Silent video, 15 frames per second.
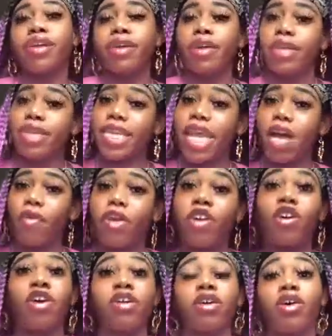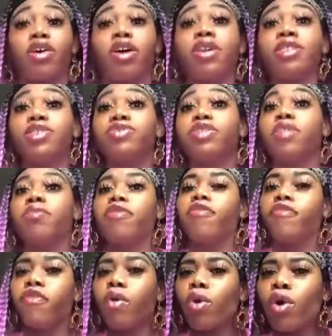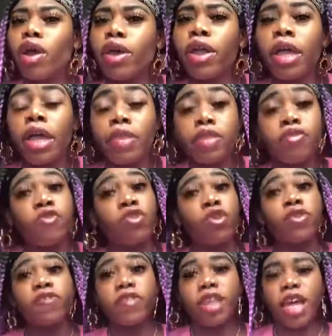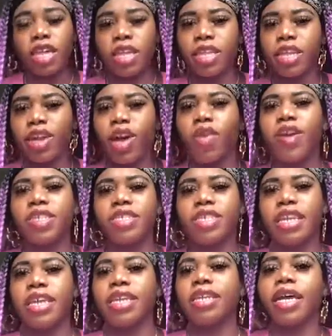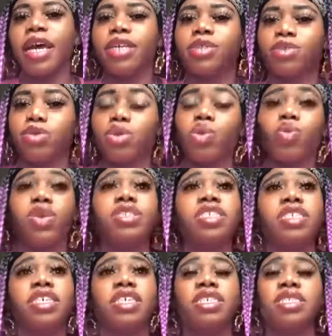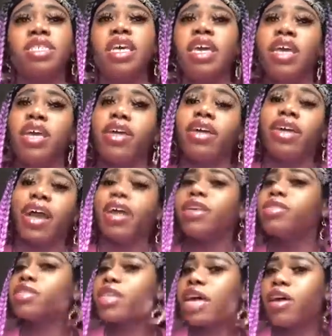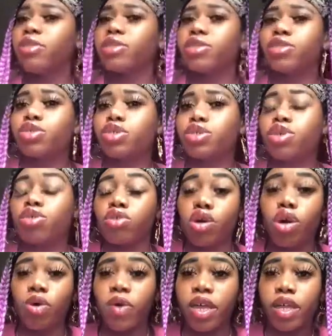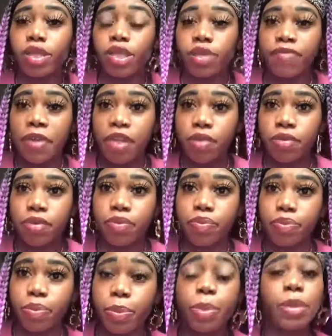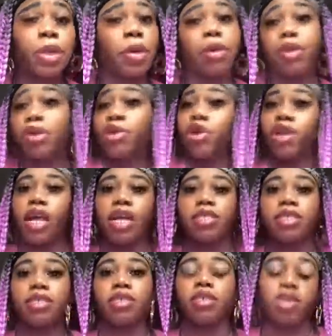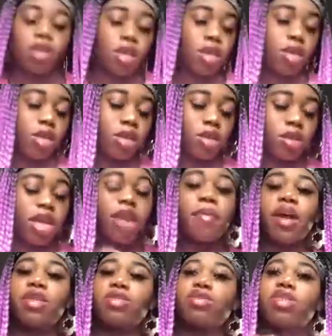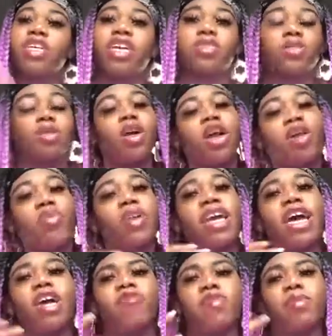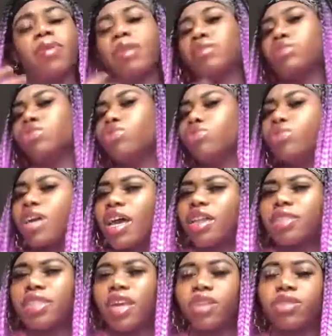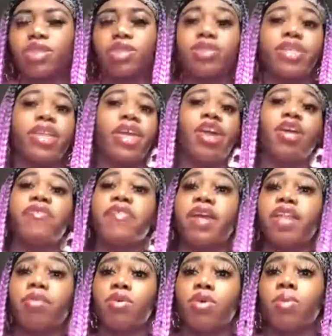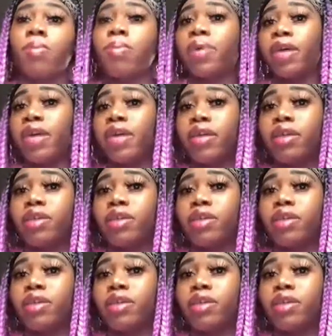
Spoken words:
Now we are on to number 4, the fourth lie that they always say in high school, which is guidance counselors are always available. No, they're not. In my school, yes, we have maybe 2 guidance counselors and they are available, but